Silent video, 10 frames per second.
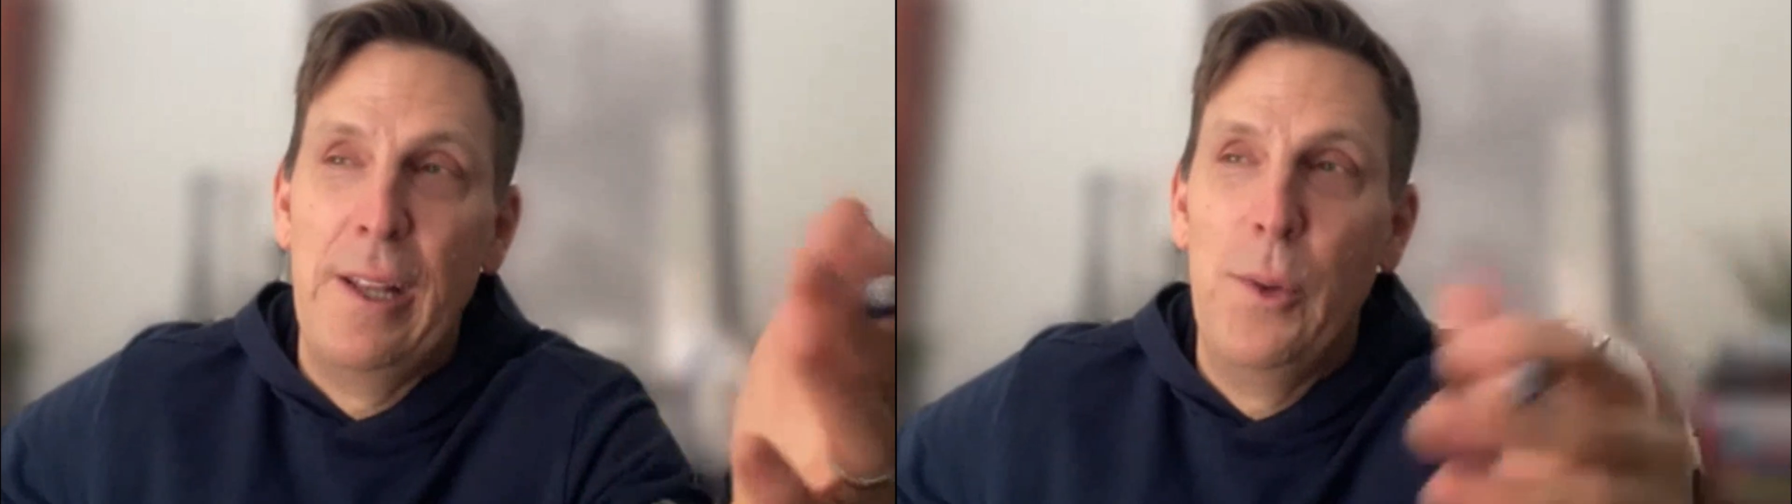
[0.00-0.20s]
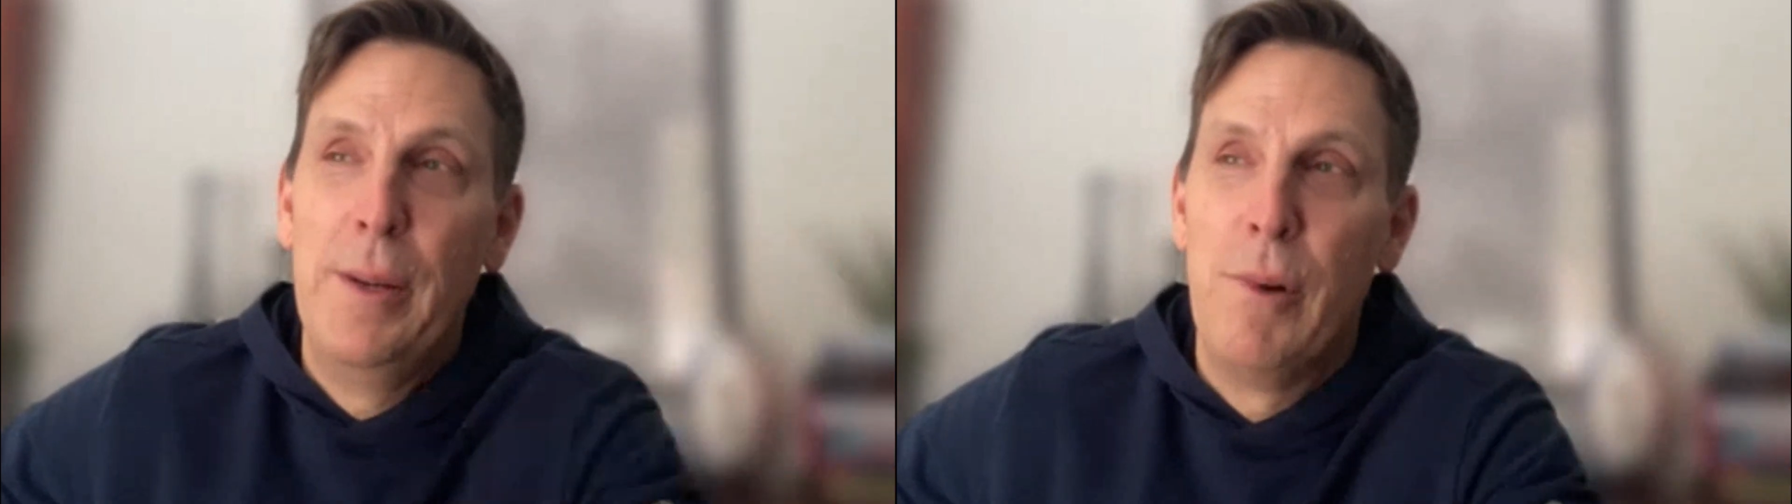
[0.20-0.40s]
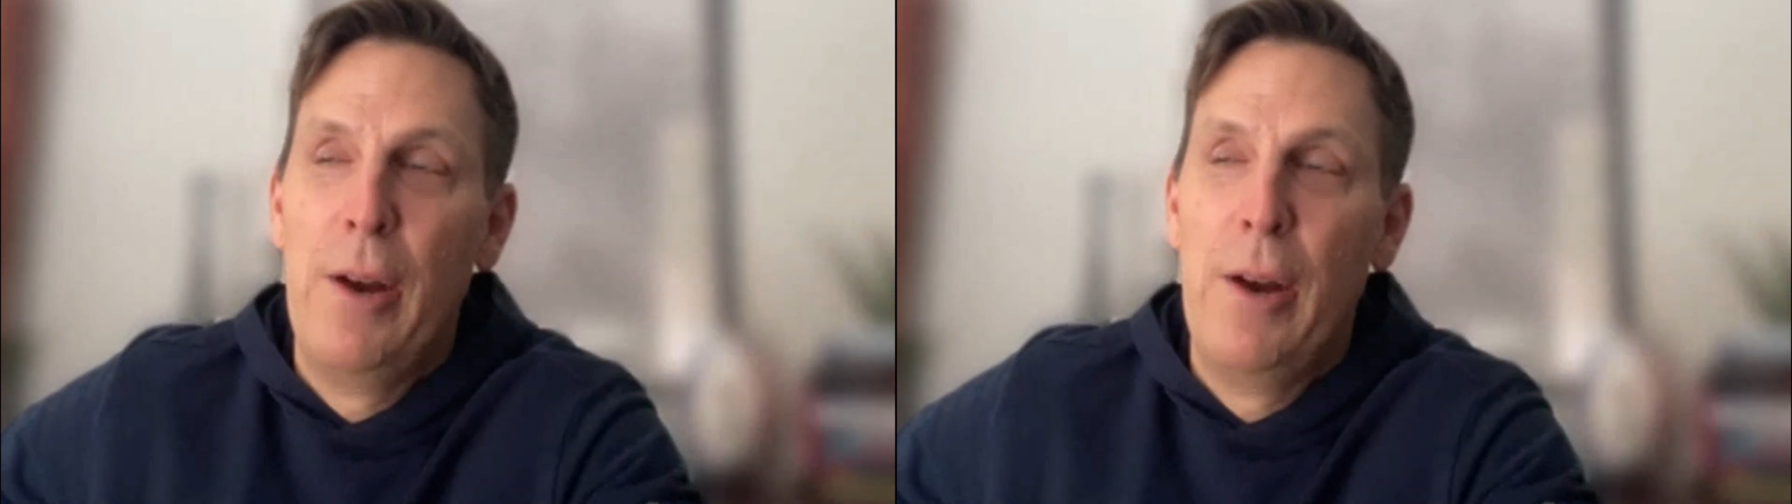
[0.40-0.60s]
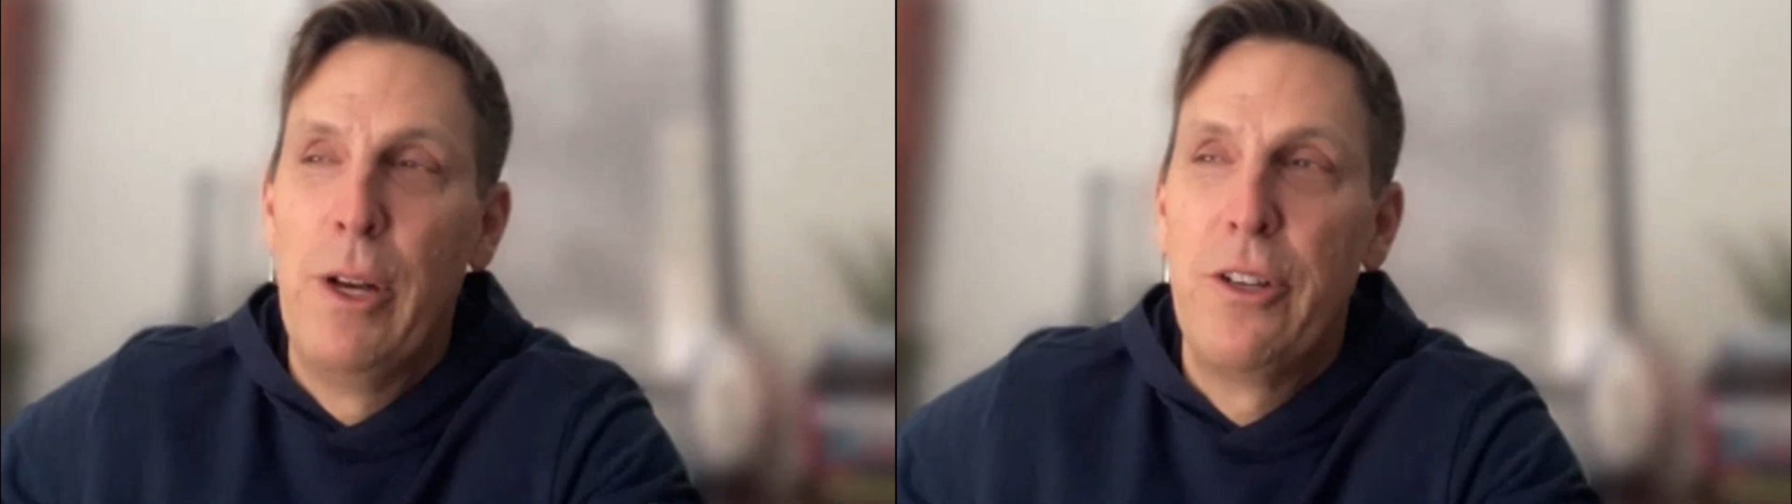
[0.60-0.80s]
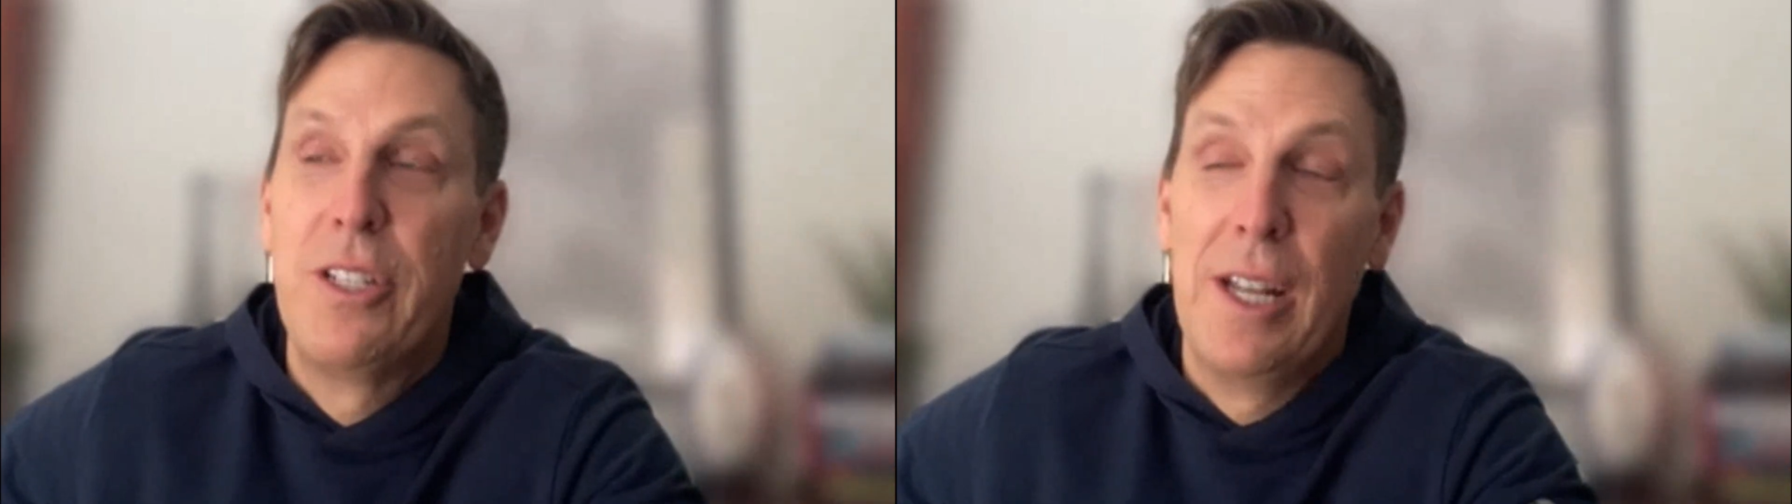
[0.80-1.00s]
Louis and Brad
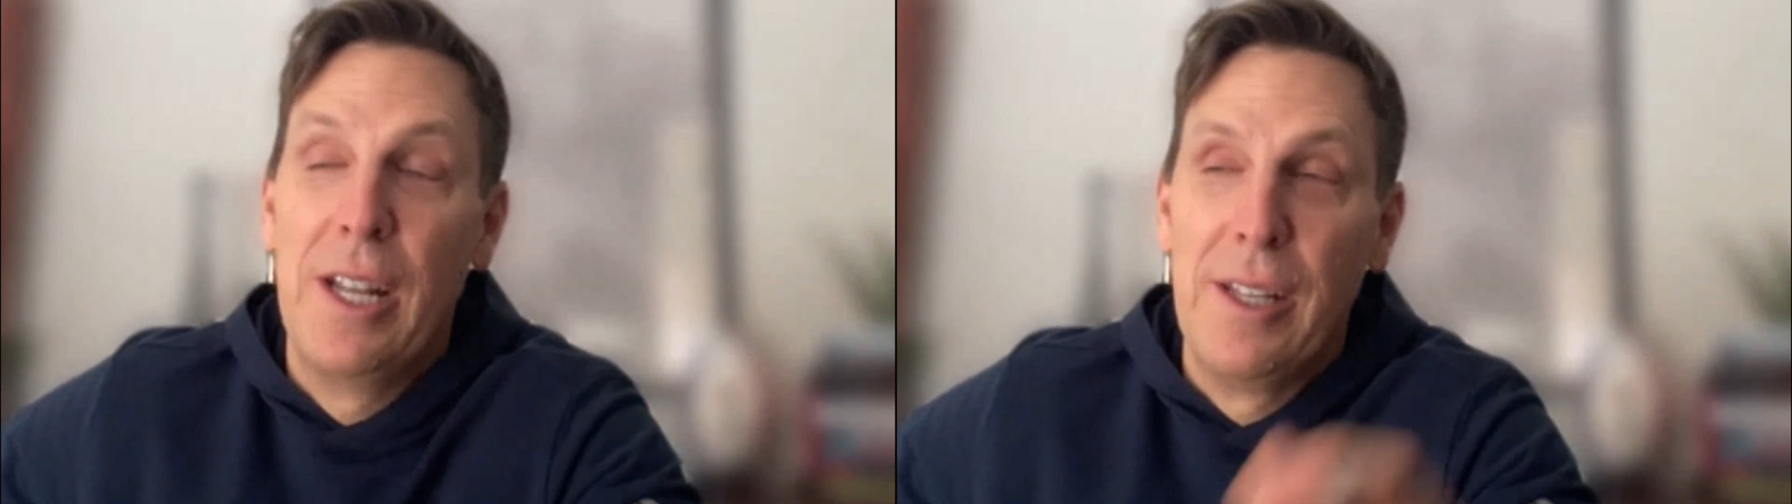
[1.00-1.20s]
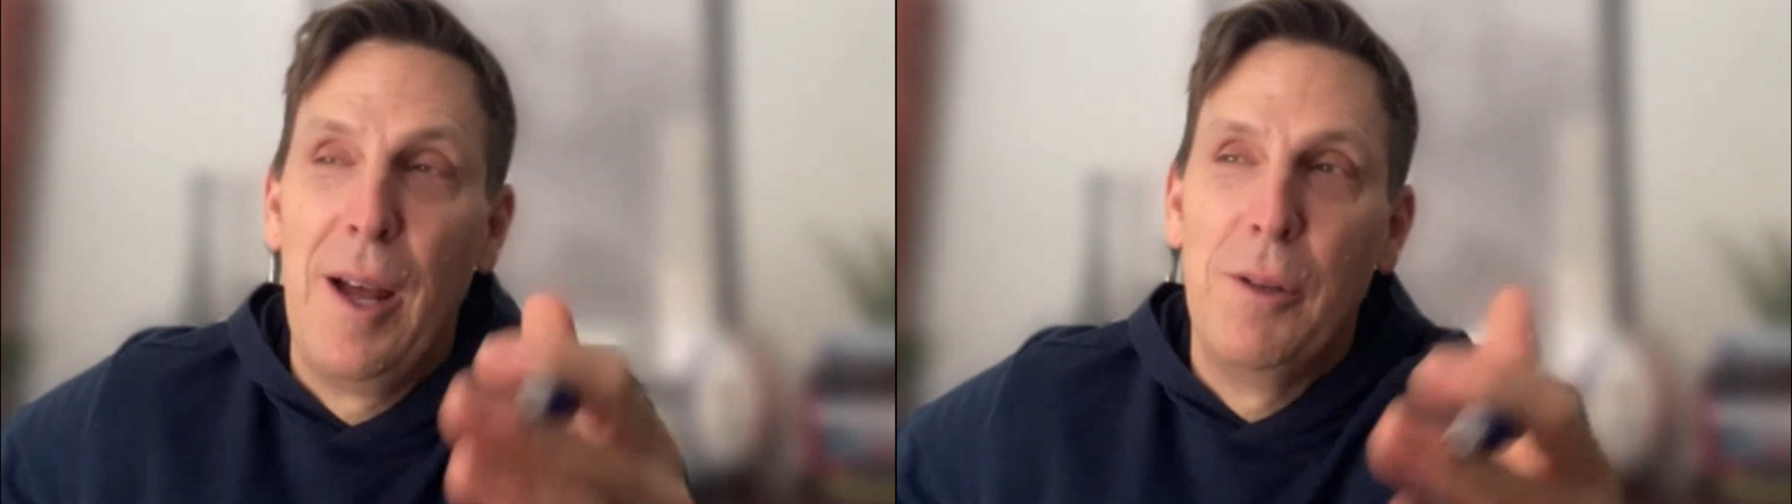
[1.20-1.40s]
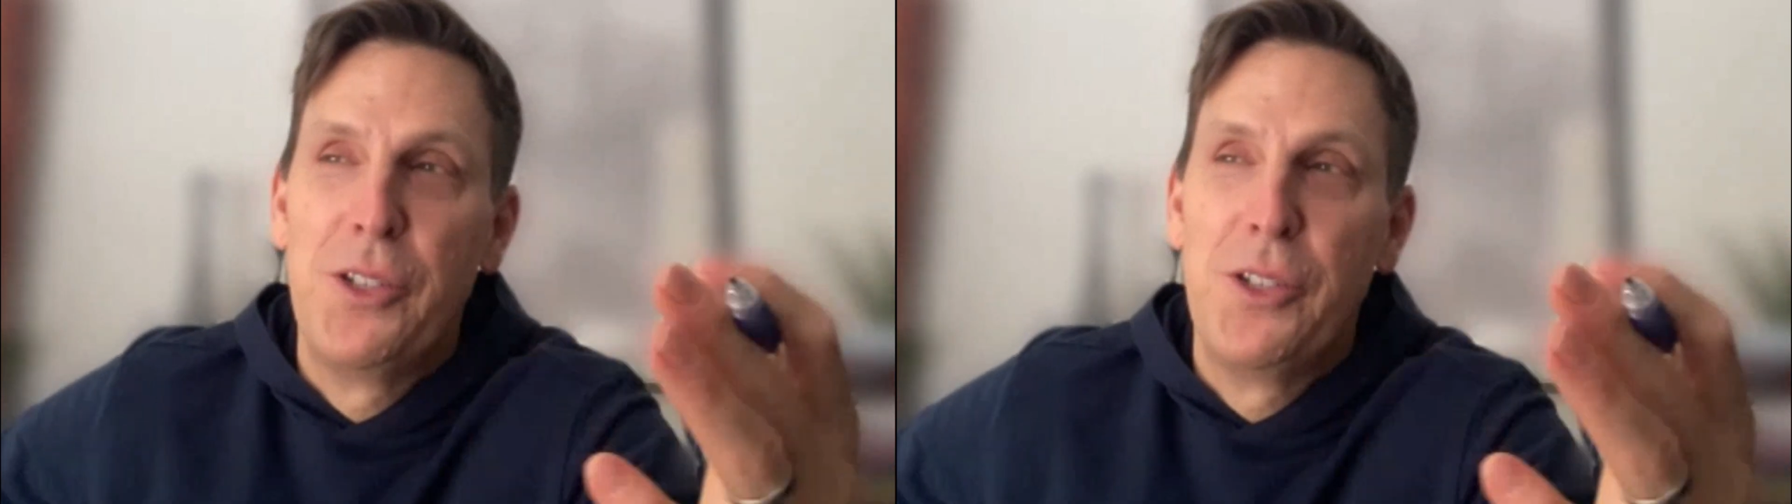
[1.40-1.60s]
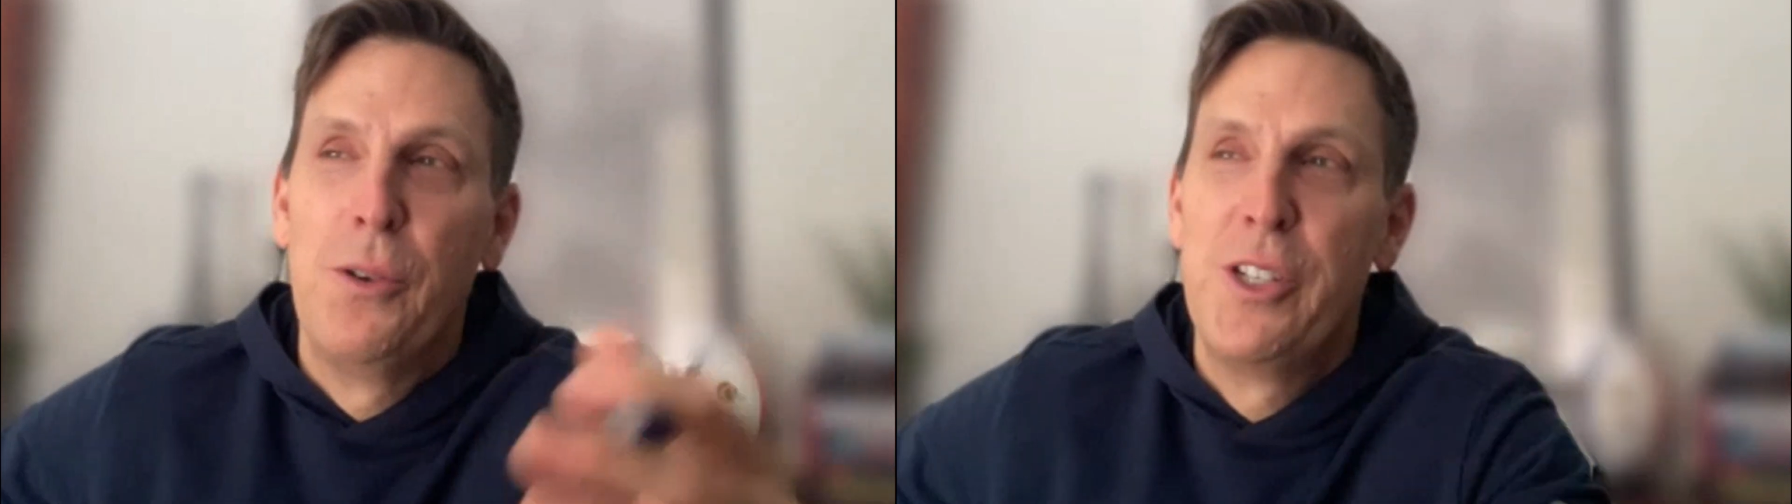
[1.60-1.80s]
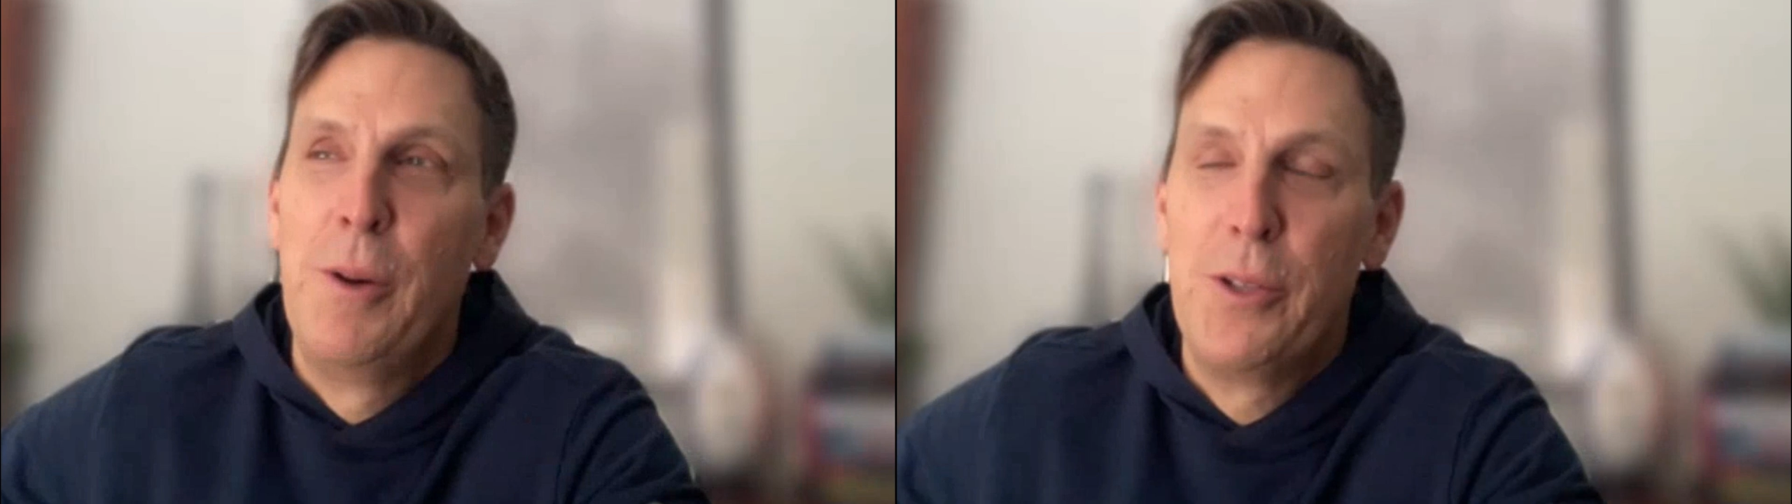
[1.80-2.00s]
Richards tell a couple of stories